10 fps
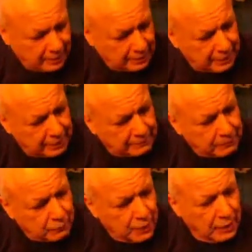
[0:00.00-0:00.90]
like that.
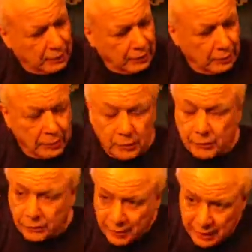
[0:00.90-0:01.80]
Then when you
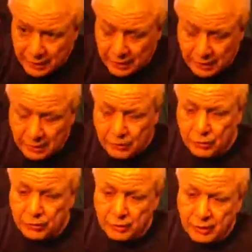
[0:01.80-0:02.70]
sing,
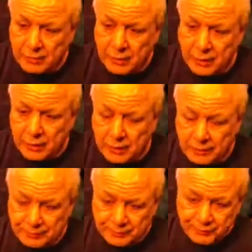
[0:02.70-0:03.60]
you try to make it
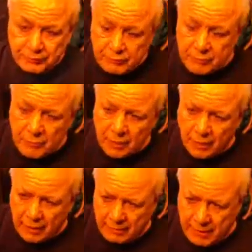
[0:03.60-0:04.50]

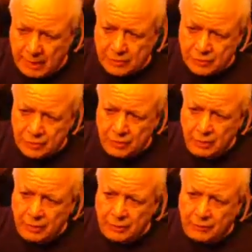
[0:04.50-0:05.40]
kind of match
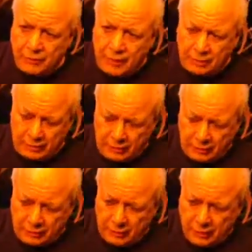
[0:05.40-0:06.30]
the sound of the
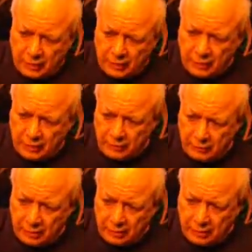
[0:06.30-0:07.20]
guitar as
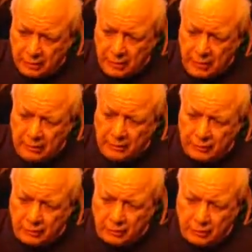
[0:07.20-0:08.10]
well.
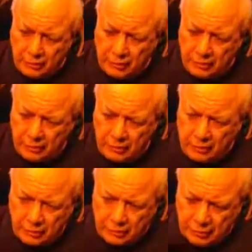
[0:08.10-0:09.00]
So you don't,
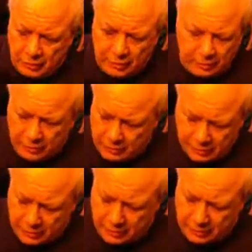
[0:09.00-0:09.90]
this
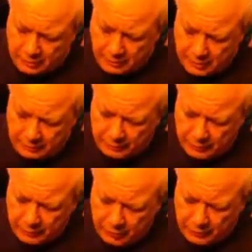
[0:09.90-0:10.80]
is just something I've
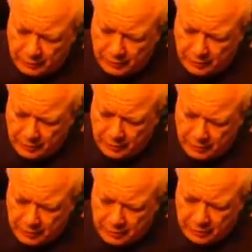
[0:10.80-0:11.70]
learned over the years,
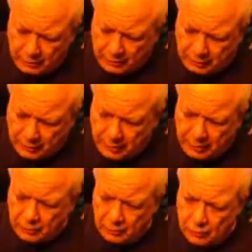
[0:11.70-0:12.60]
is don't play
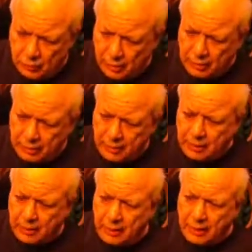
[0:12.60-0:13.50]
in one
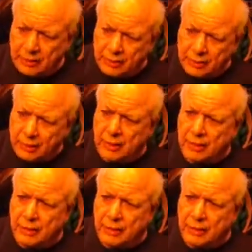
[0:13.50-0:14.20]
key and sing in